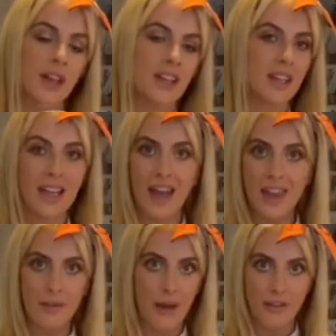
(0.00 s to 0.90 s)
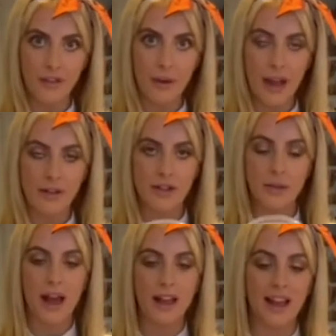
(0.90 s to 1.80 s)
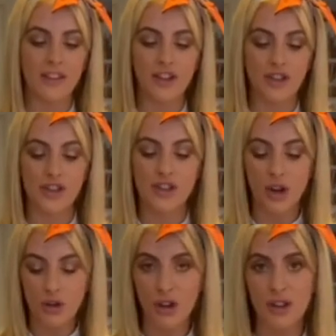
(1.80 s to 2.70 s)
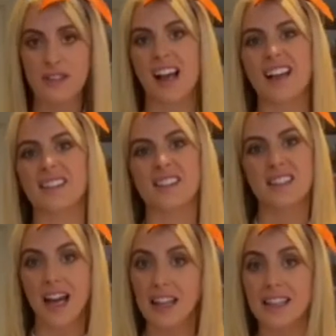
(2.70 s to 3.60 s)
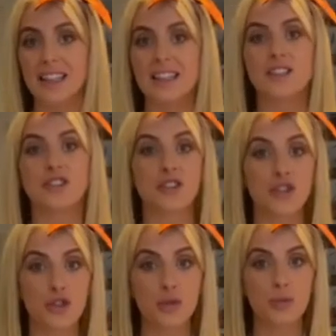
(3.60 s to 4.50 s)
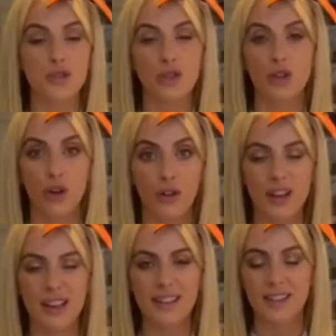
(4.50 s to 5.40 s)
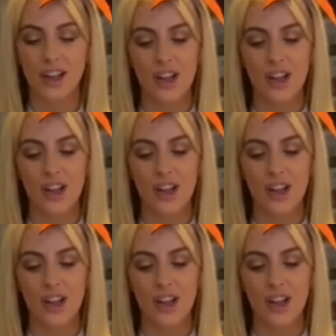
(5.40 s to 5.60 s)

You can get them everywhere as well, and they're just so good to add to salads, to soups, to curries.